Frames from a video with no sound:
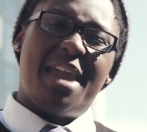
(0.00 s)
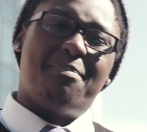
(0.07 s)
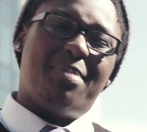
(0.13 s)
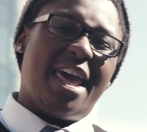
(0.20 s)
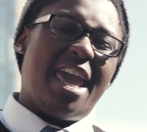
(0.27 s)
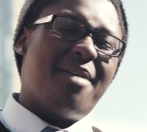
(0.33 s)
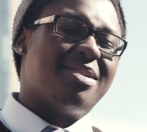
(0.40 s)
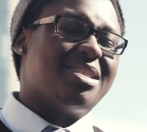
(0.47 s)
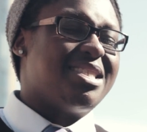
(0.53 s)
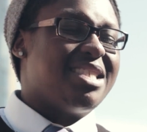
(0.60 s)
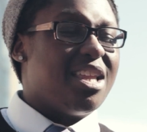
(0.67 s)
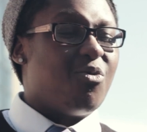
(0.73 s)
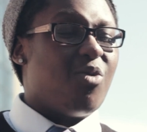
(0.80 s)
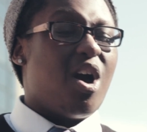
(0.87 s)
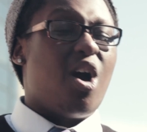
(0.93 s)
ain't blamed because they say
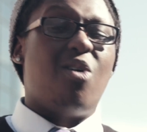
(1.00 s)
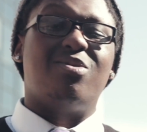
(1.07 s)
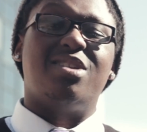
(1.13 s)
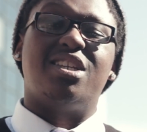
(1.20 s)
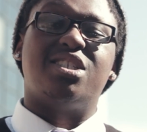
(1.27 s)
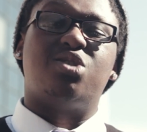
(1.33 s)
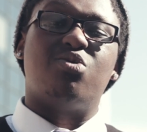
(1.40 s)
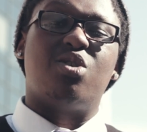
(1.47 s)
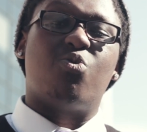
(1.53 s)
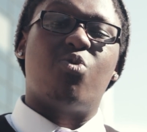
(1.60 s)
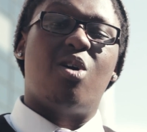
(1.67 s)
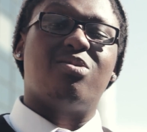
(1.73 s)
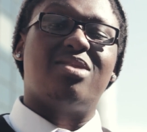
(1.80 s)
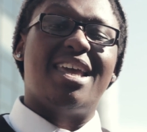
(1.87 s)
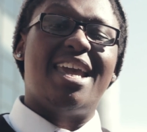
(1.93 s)
the one holding it is doing the
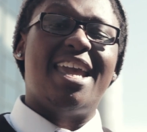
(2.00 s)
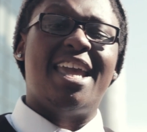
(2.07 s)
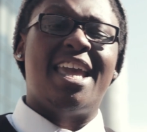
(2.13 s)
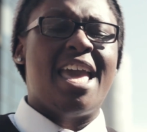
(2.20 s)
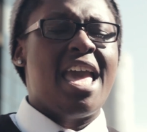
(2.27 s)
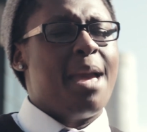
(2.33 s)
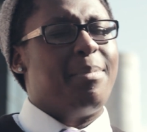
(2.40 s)
wrong thing.